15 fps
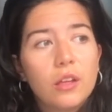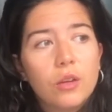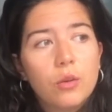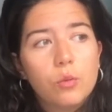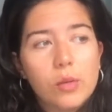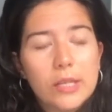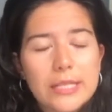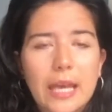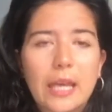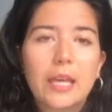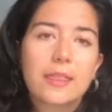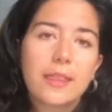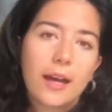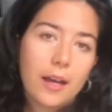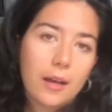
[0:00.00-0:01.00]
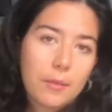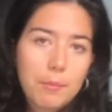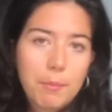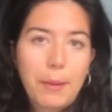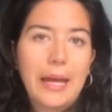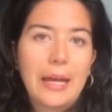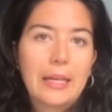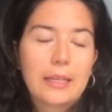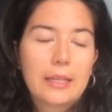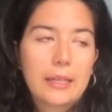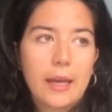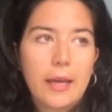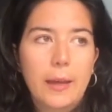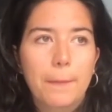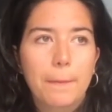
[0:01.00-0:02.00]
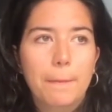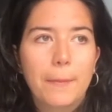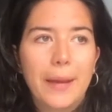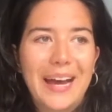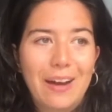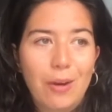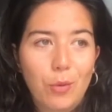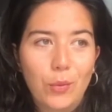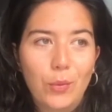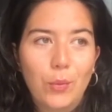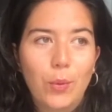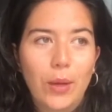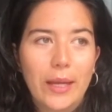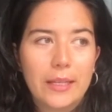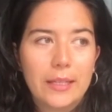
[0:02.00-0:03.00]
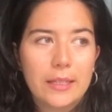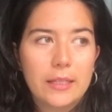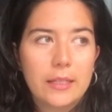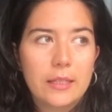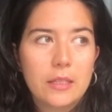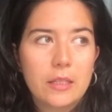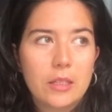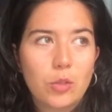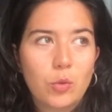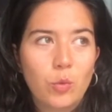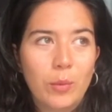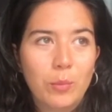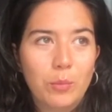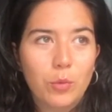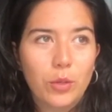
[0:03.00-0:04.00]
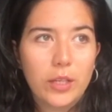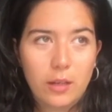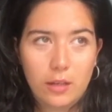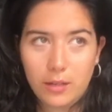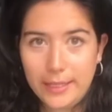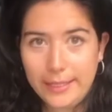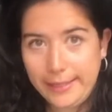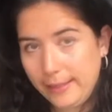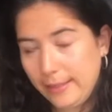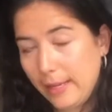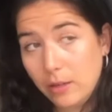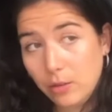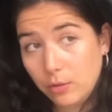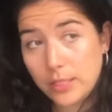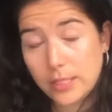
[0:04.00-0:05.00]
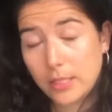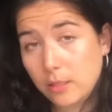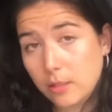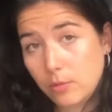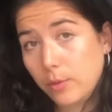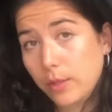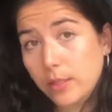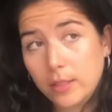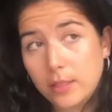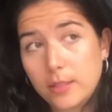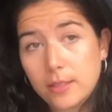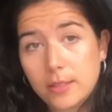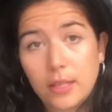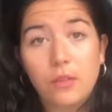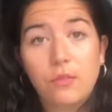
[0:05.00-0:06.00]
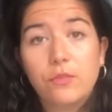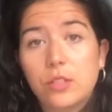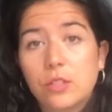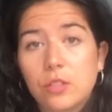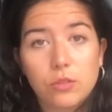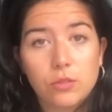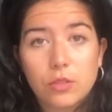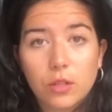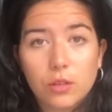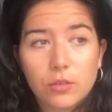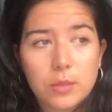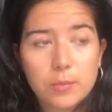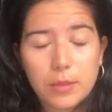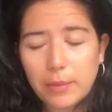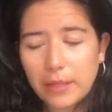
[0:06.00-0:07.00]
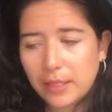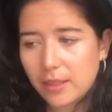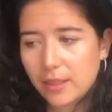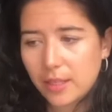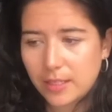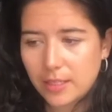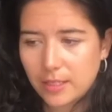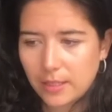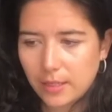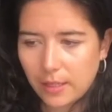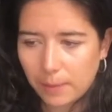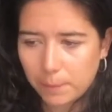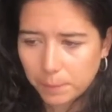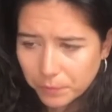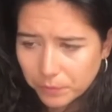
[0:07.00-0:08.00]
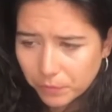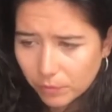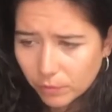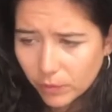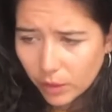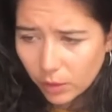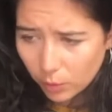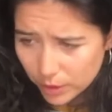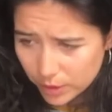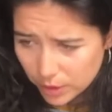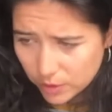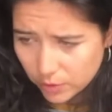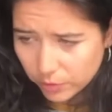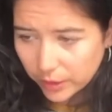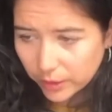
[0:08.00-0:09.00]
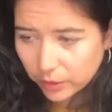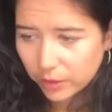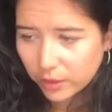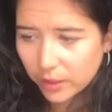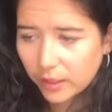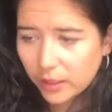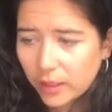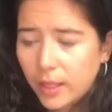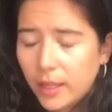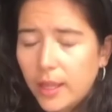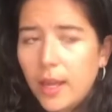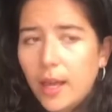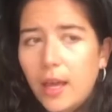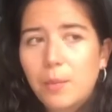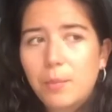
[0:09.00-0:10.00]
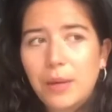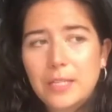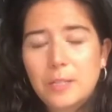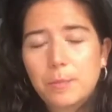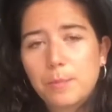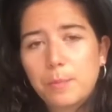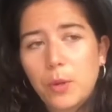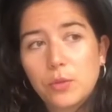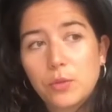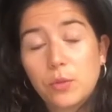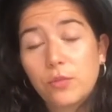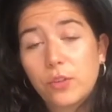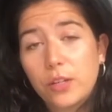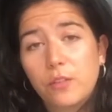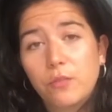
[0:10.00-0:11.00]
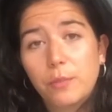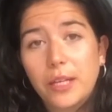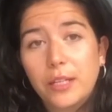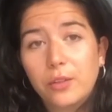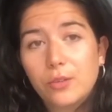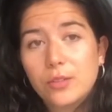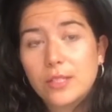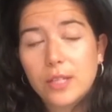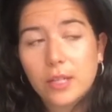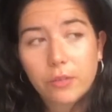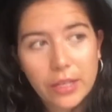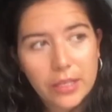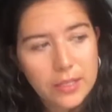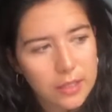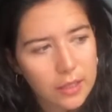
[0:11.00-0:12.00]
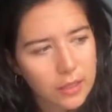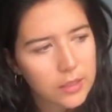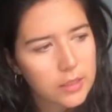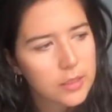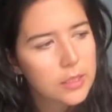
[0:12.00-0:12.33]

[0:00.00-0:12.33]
we take that back out when we are allowed and when it's safe to do so, to be back in theatres again, which is a really good thing. I spoke to a friend of mine who's a director